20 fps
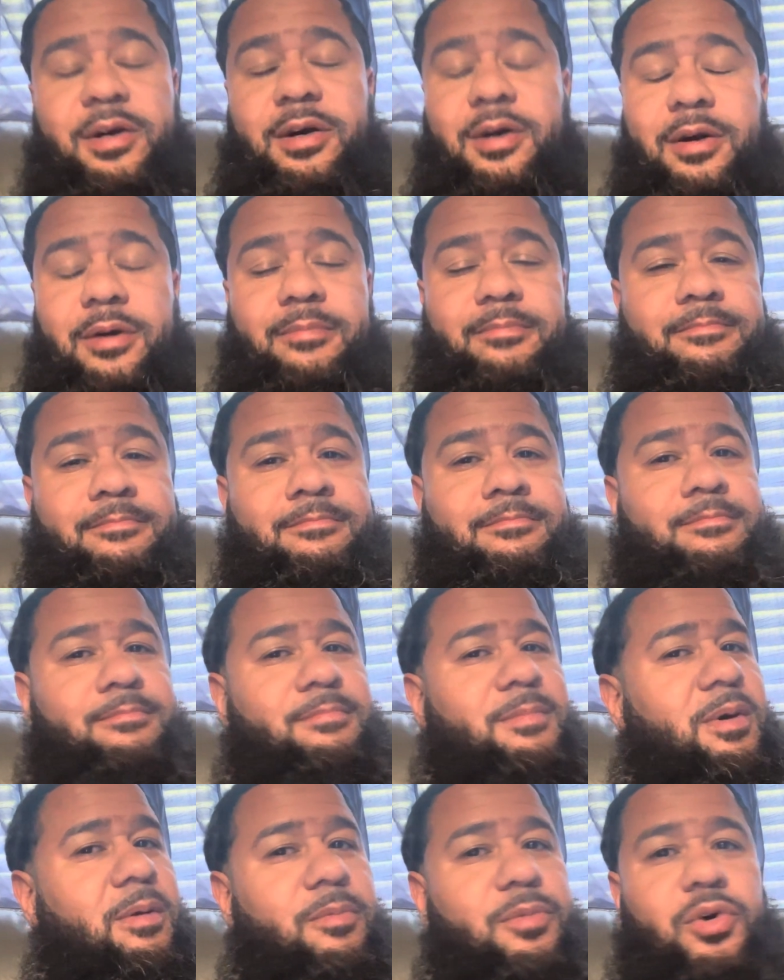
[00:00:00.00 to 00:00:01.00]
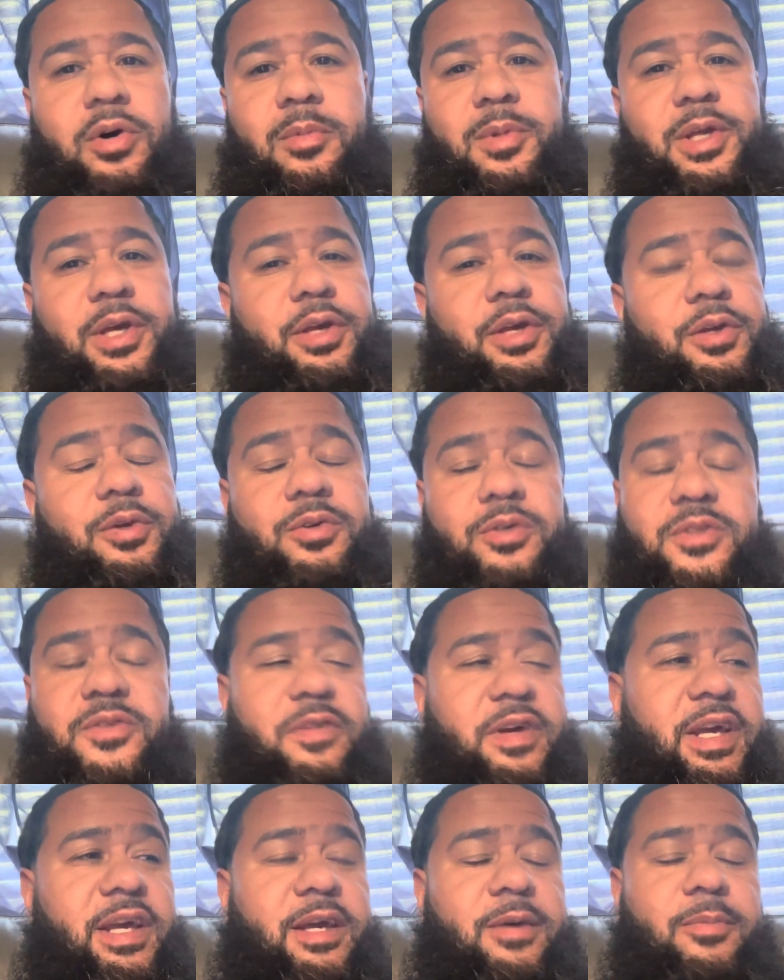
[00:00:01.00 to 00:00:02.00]
Um, I'm normally a huge
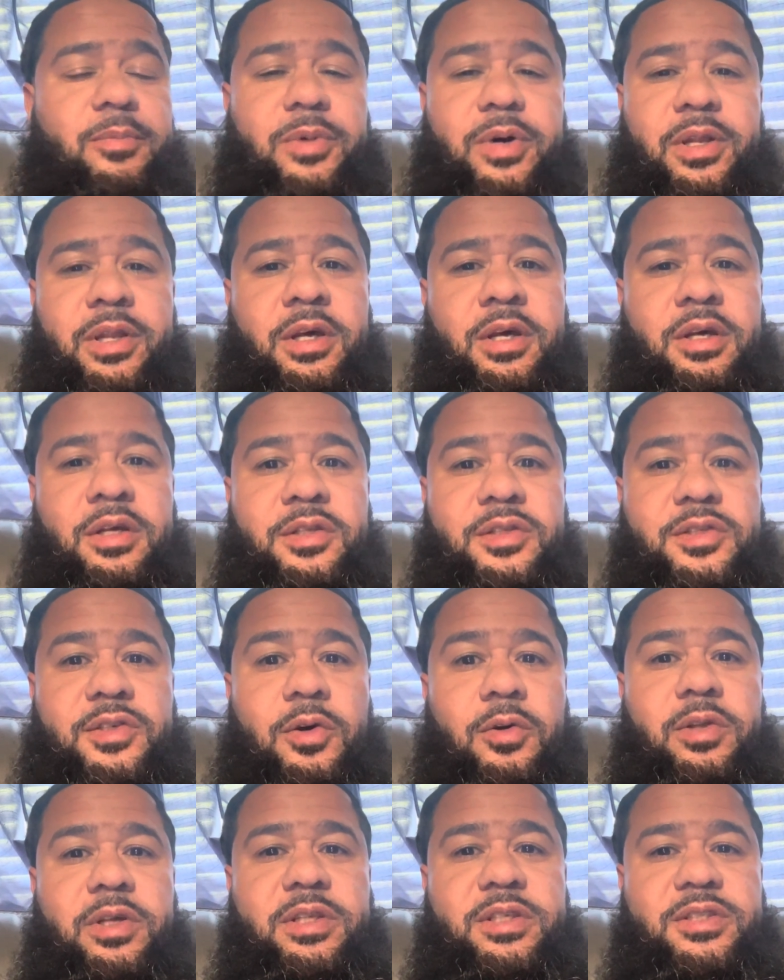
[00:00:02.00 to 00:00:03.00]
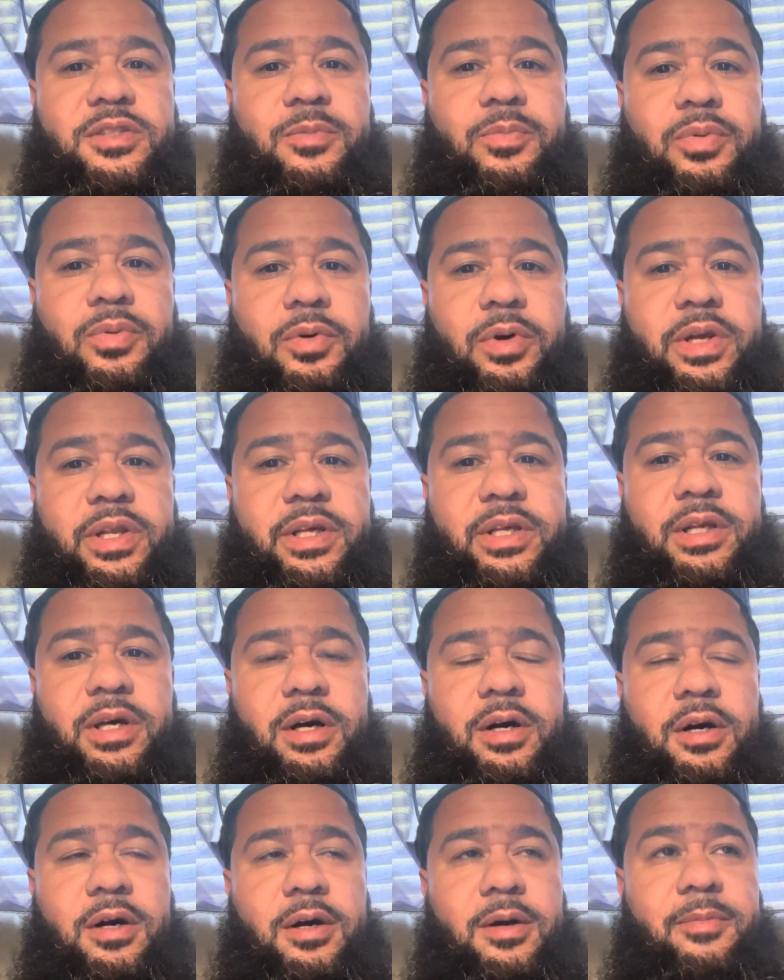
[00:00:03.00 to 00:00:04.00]
fan, but totally disappointed.
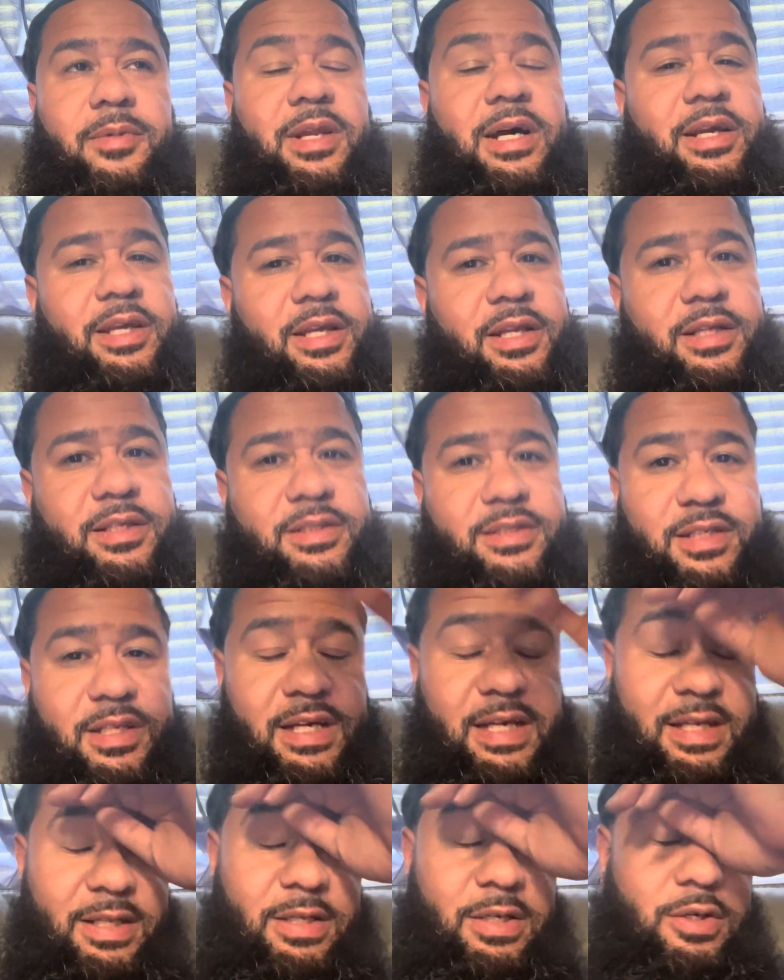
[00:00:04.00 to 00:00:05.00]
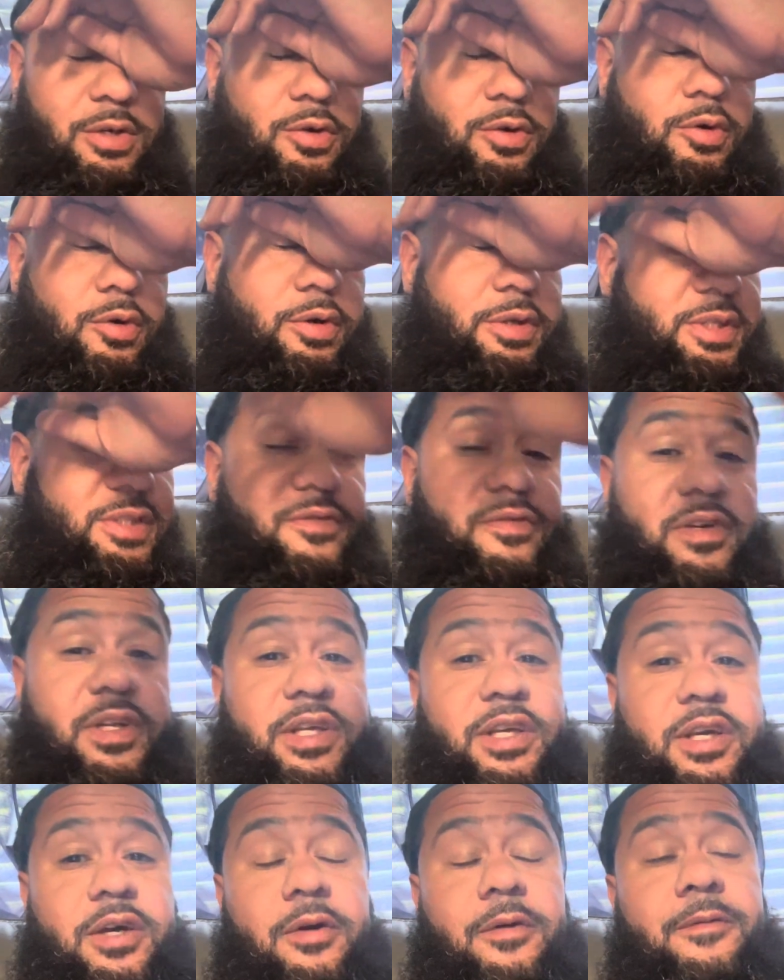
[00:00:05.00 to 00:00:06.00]
Um, and I'll get into that on this
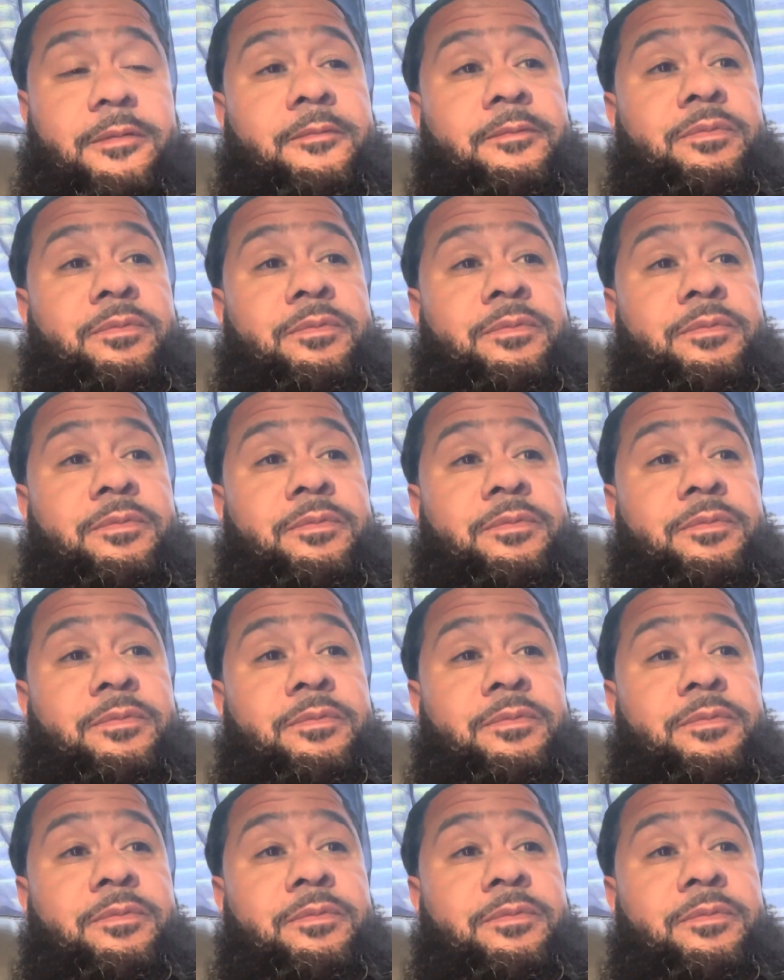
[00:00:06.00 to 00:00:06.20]
video.